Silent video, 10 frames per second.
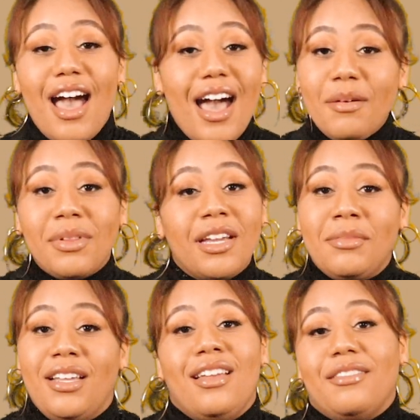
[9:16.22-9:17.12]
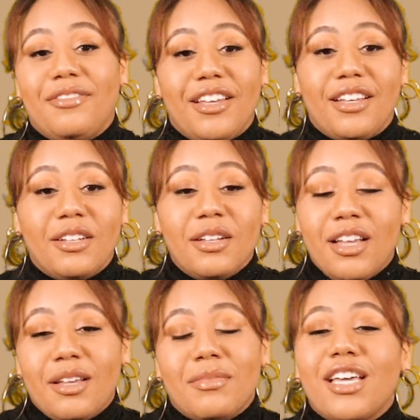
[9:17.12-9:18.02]
I blame the NFL
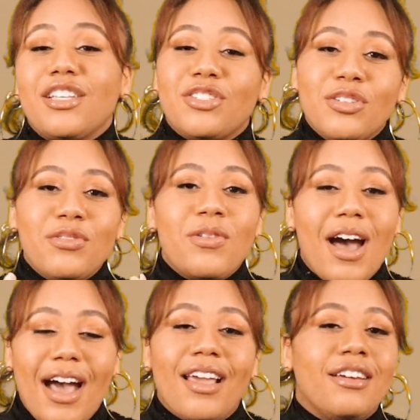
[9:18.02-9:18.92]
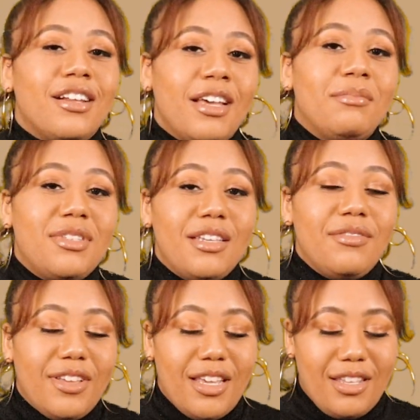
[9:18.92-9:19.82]
because you hired
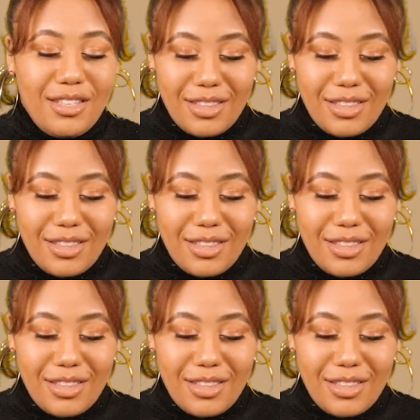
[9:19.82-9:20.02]
MTV,